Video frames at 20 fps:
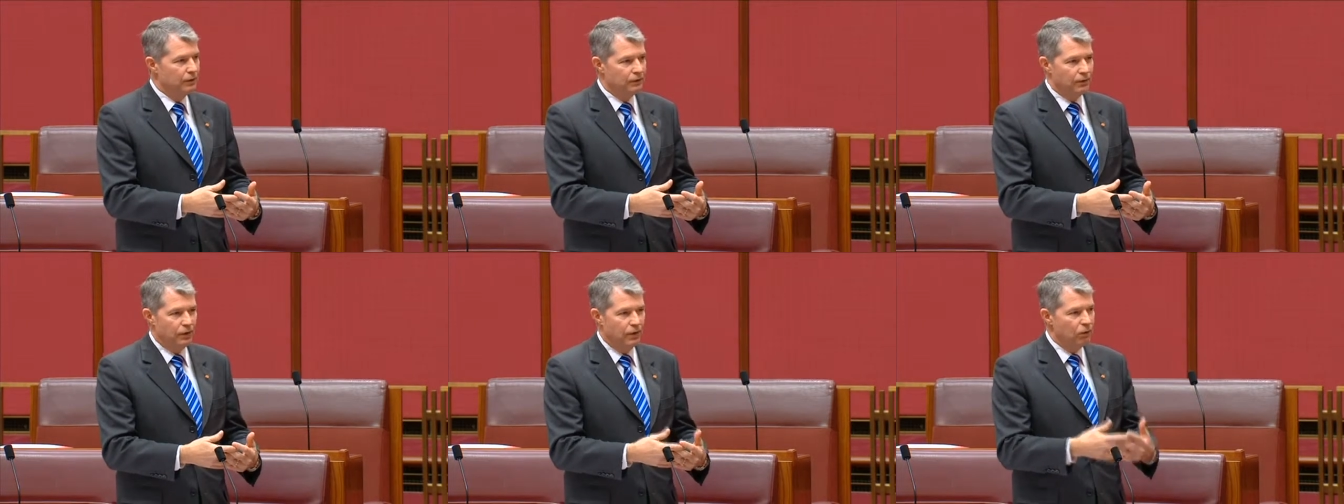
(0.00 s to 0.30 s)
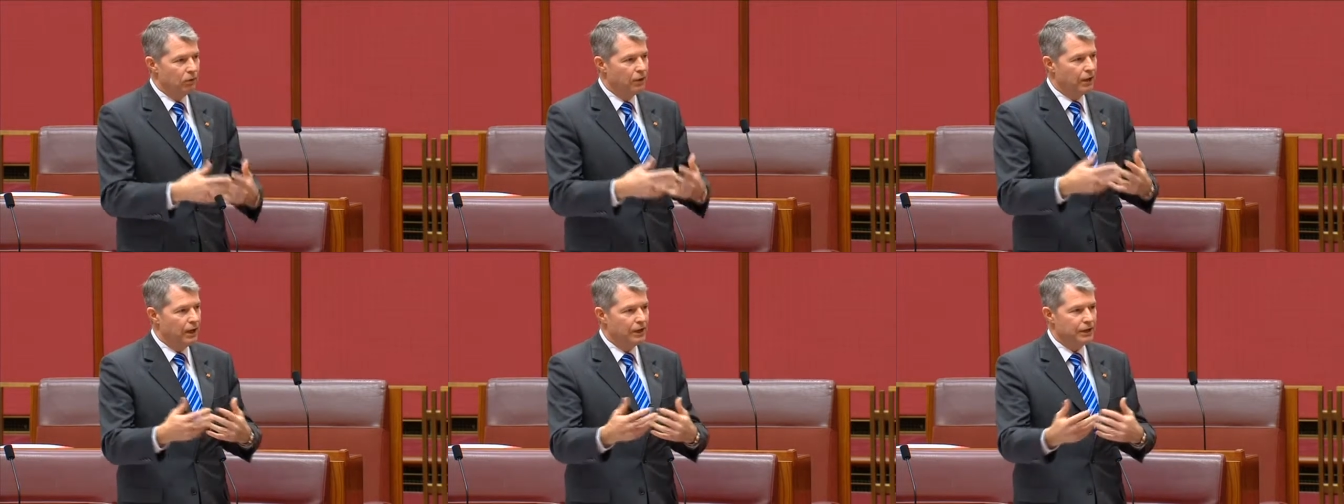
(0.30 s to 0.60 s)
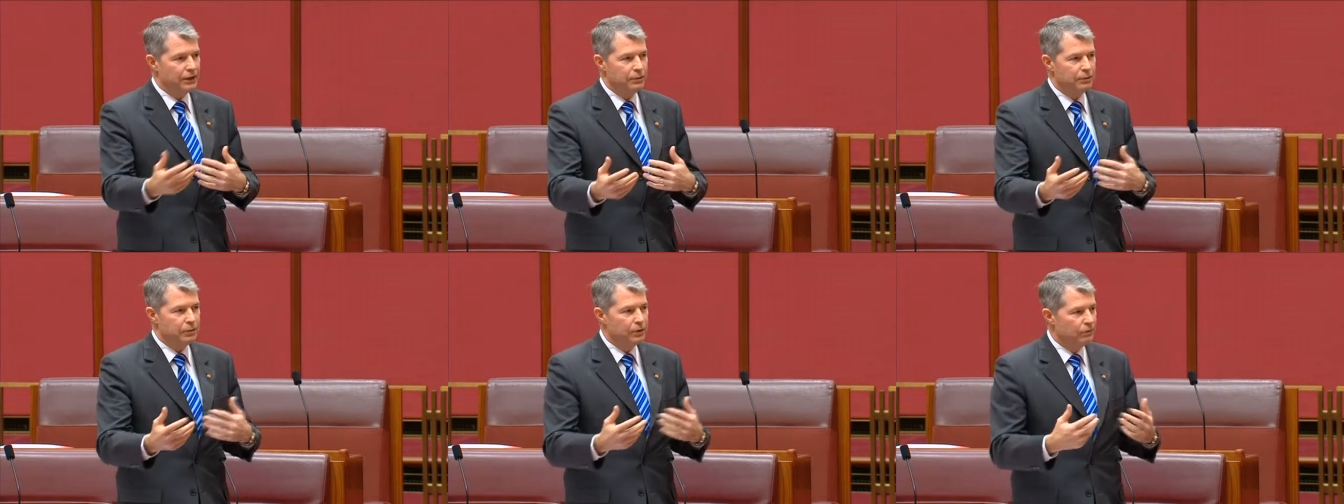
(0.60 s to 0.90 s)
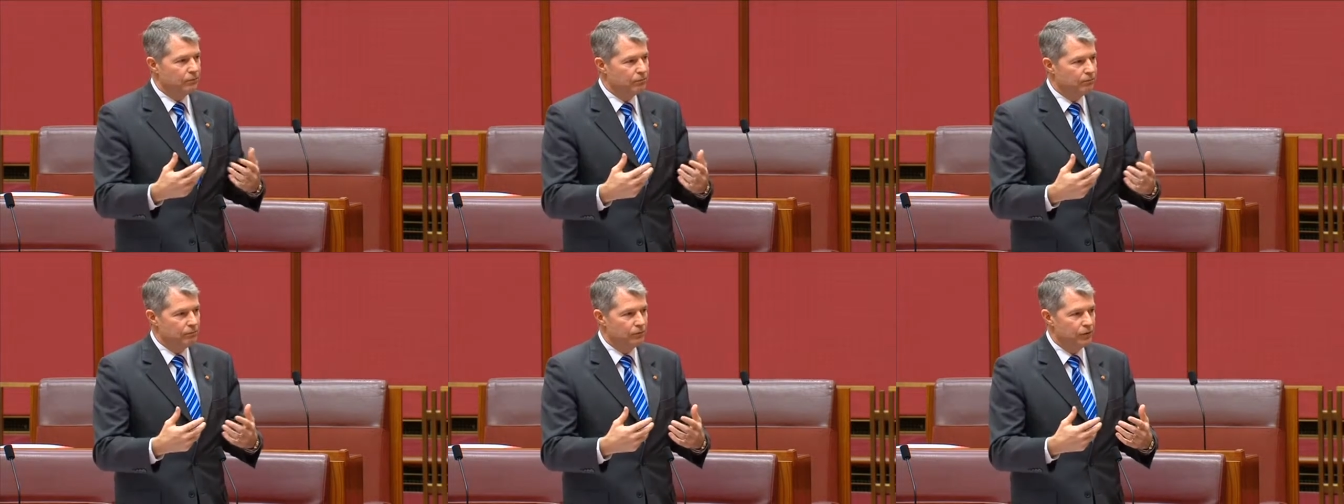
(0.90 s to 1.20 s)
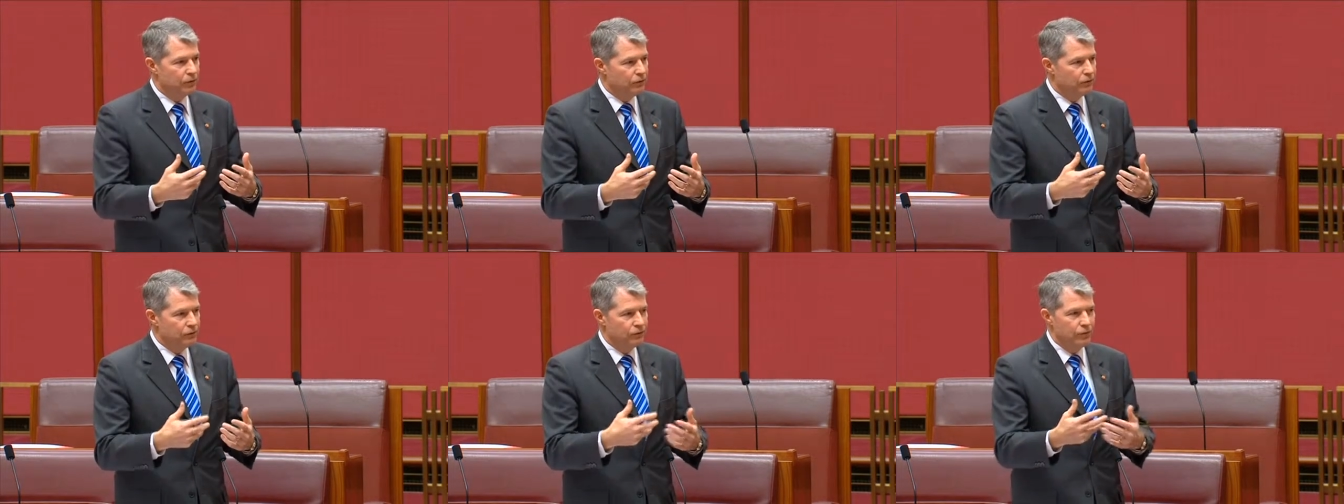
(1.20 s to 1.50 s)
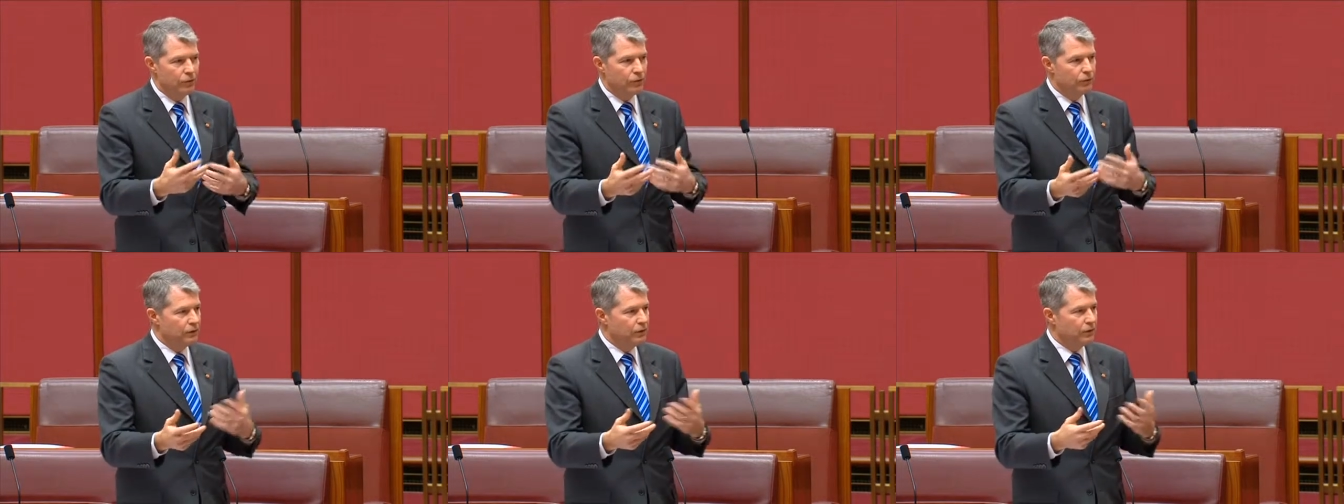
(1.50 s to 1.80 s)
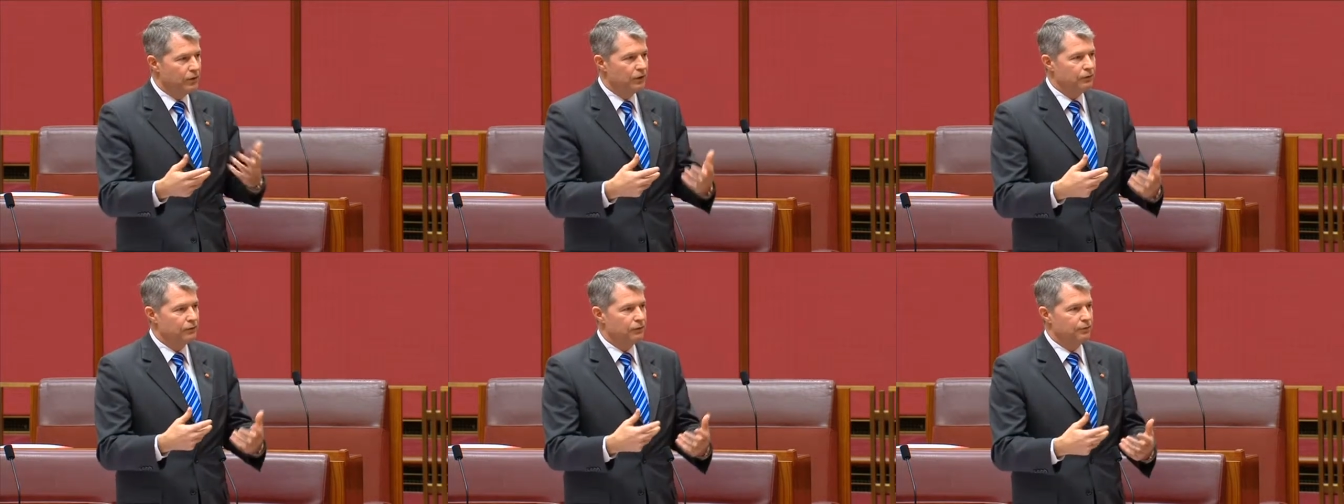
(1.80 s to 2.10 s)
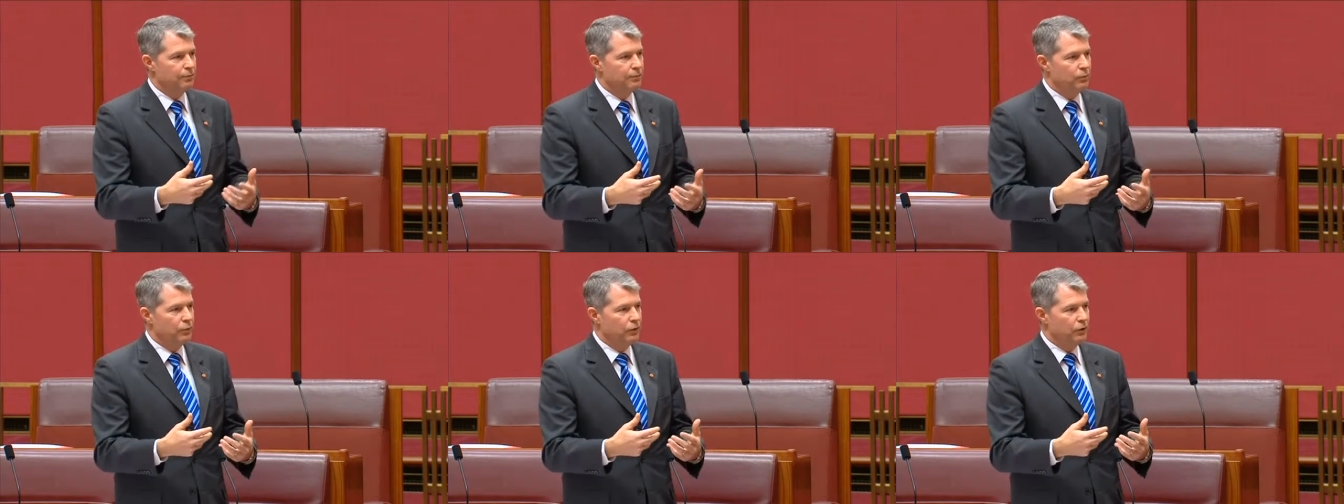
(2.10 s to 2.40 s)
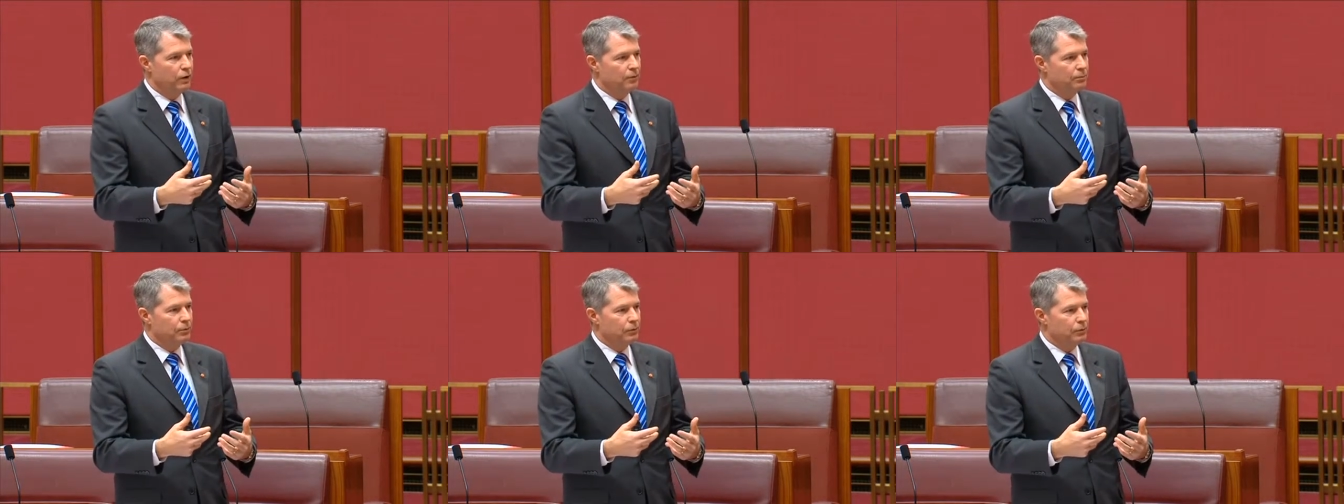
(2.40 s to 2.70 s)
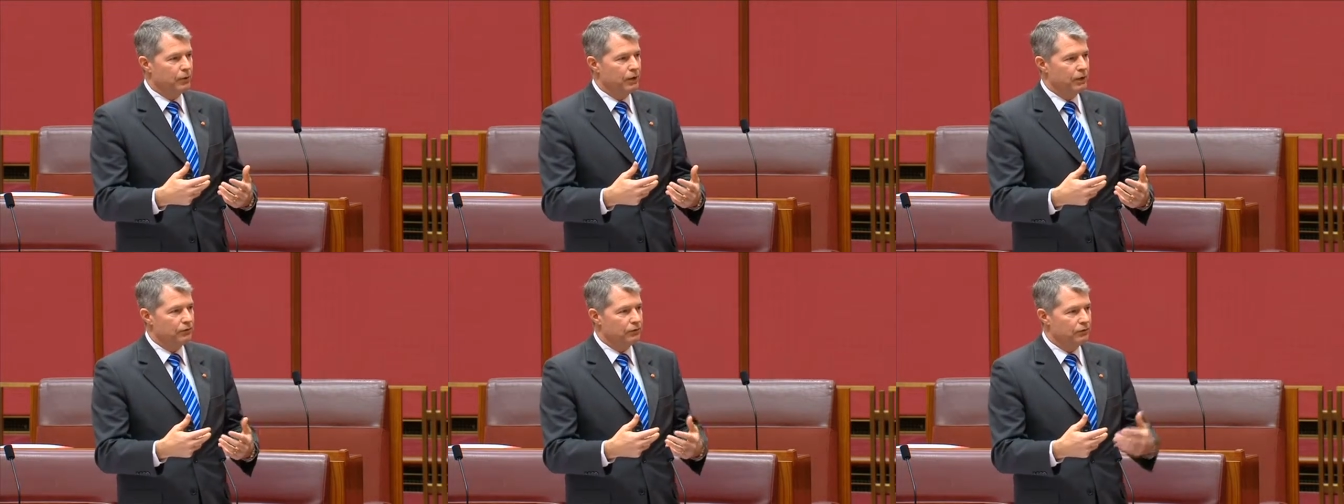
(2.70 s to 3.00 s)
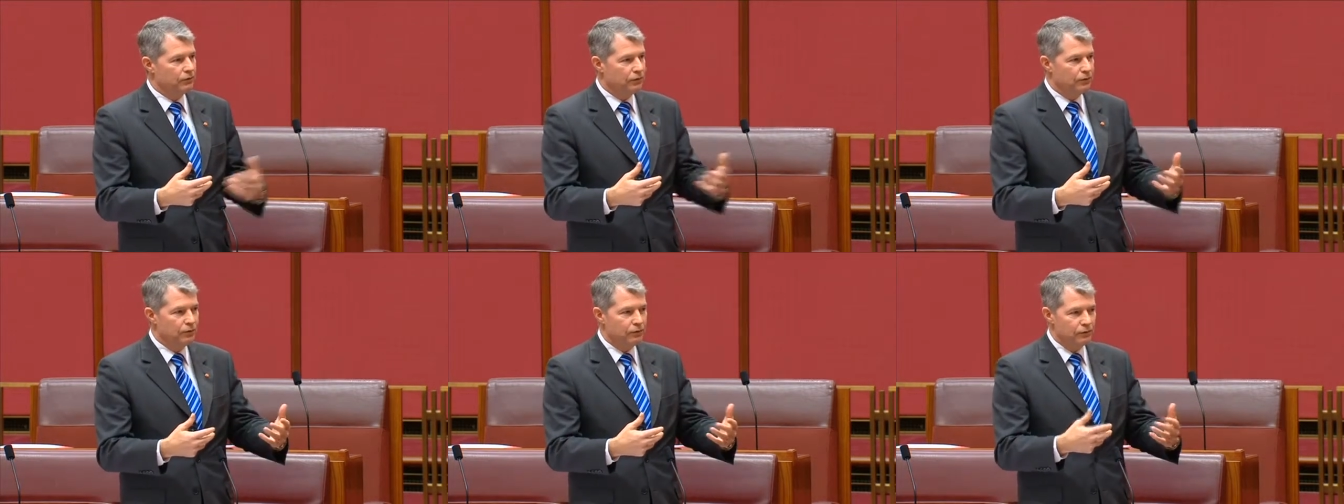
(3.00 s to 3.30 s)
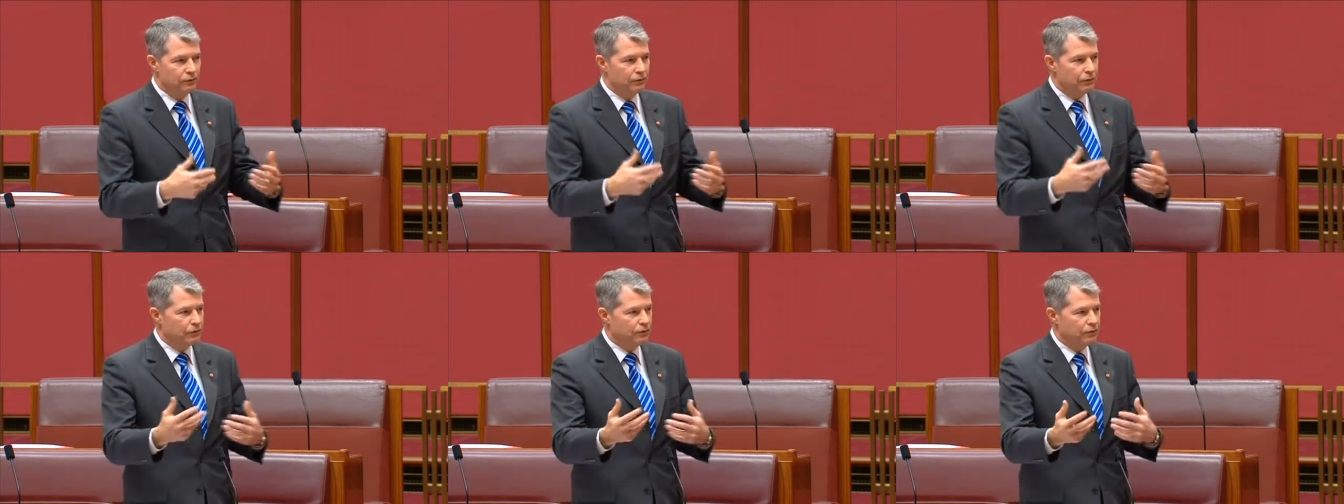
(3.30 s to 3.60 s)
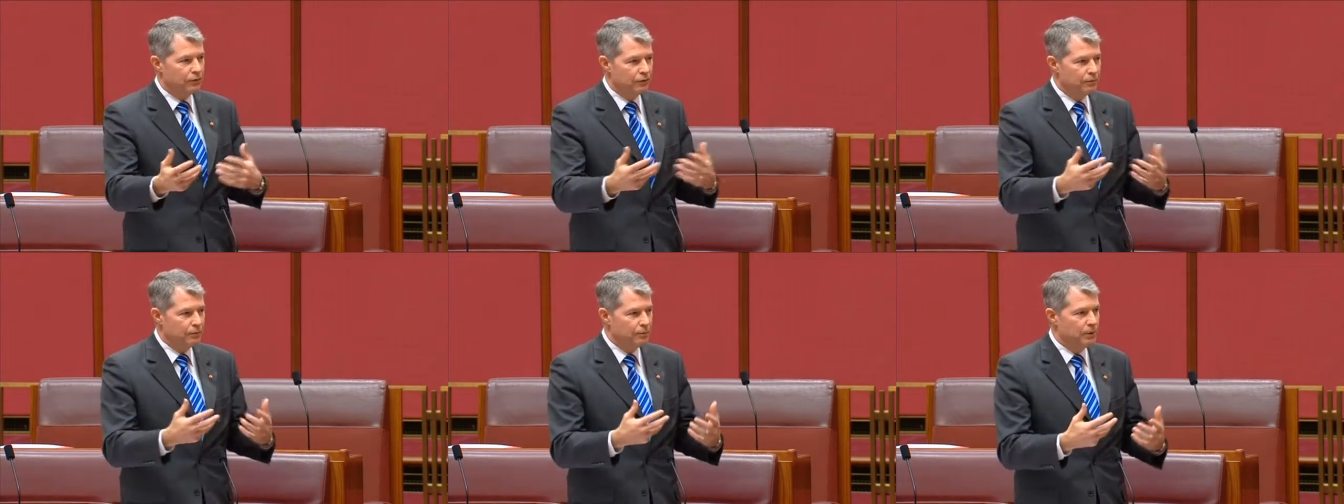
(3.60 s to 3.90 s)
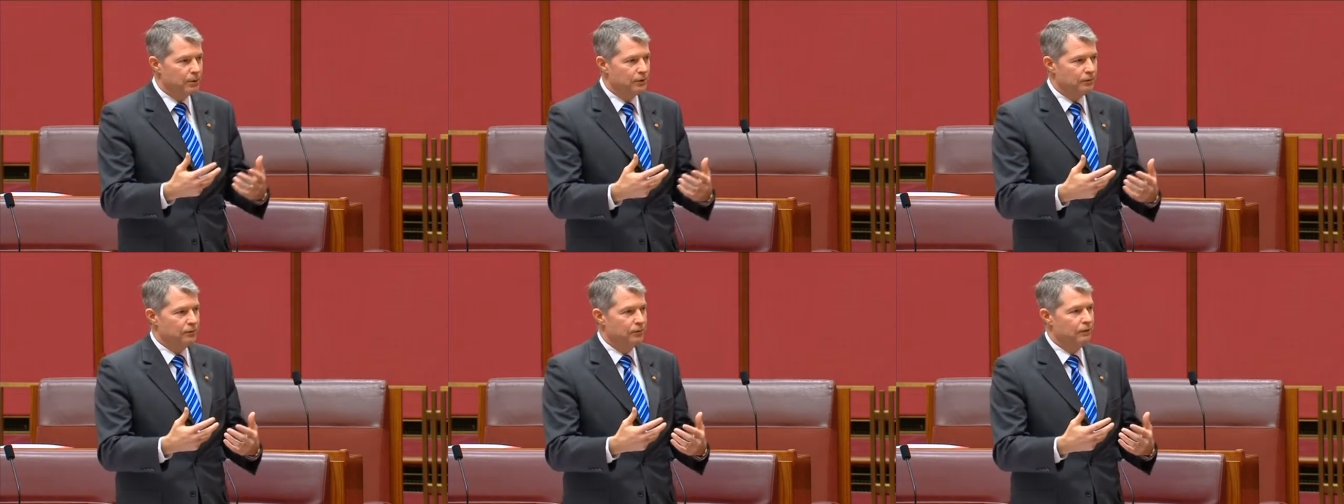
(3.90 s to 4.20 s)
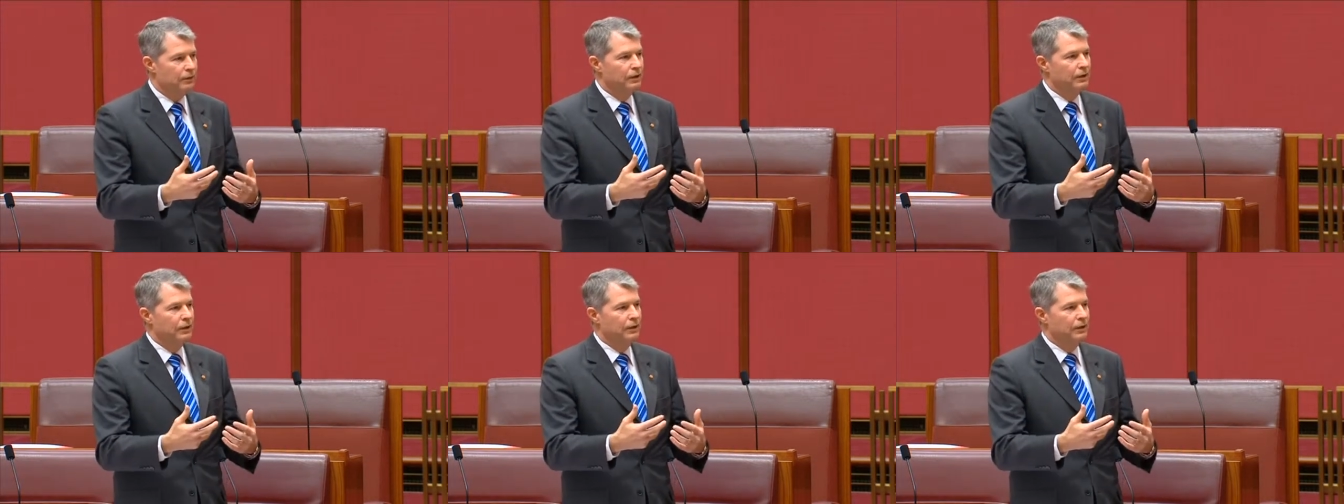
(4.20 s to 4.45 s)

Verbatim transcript: the whole argument that the Snowden case has brought up around citizen or suspect,